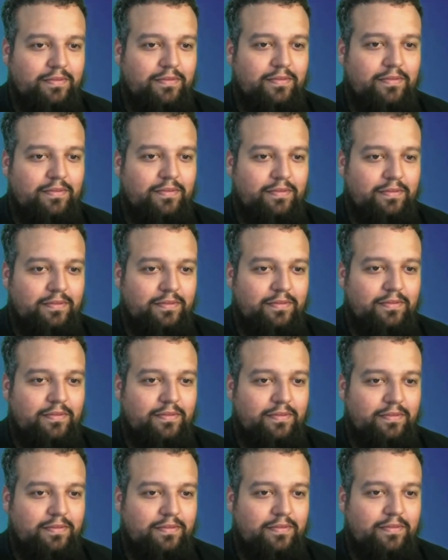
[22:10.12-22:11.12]

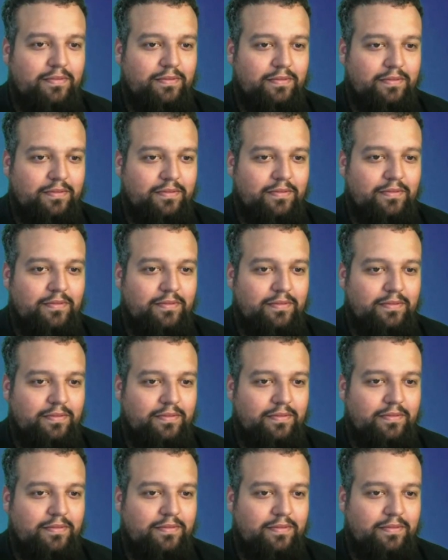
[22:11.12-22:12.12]

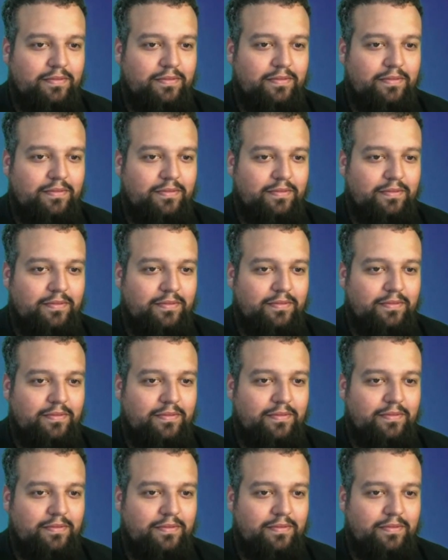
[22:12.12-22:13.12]

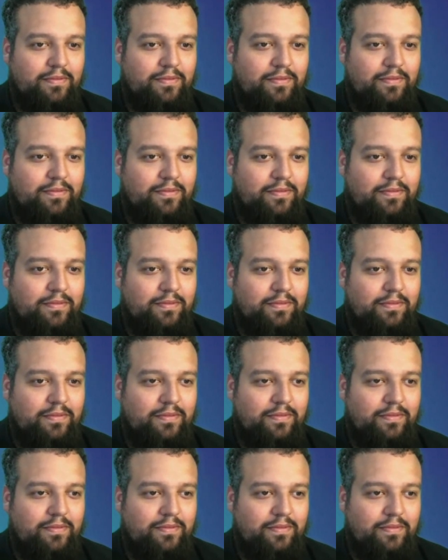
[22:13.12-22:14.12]

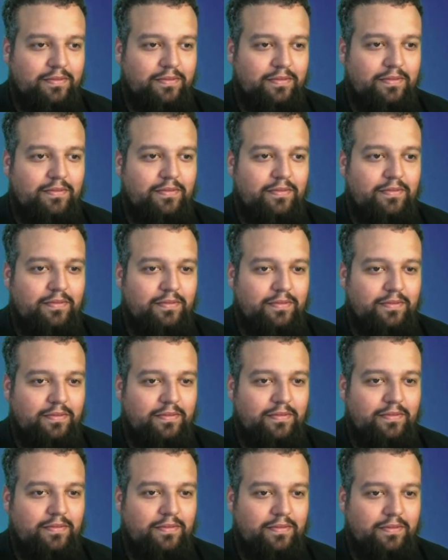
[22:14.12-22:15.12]

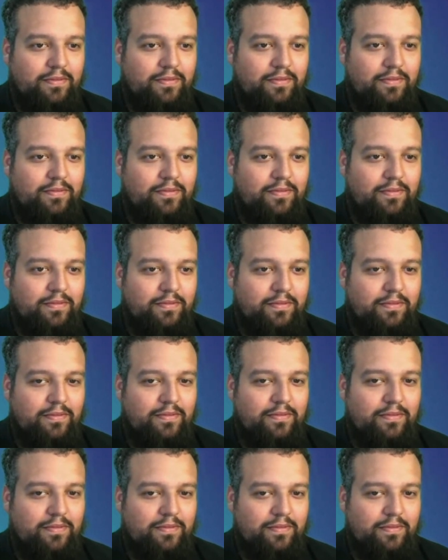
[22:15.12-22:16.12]

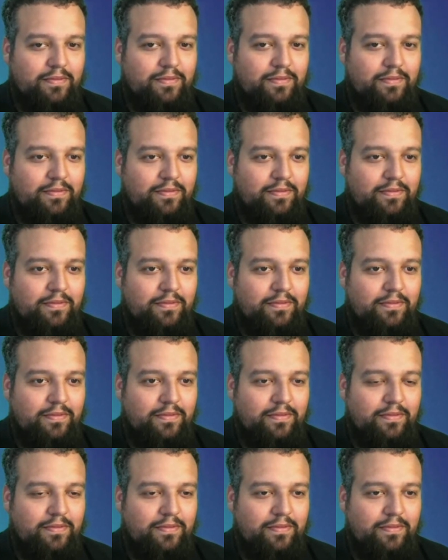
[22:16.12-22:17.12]

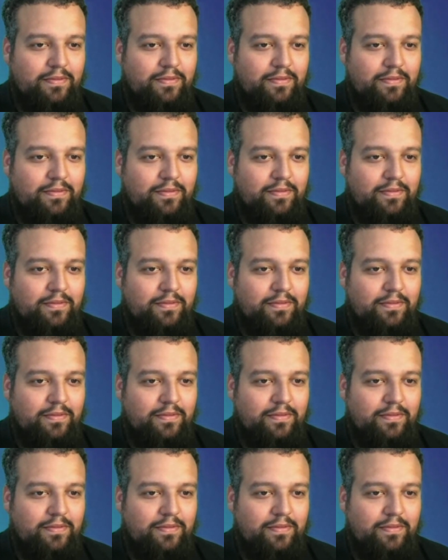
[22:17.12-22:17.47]
This person isn't speaking.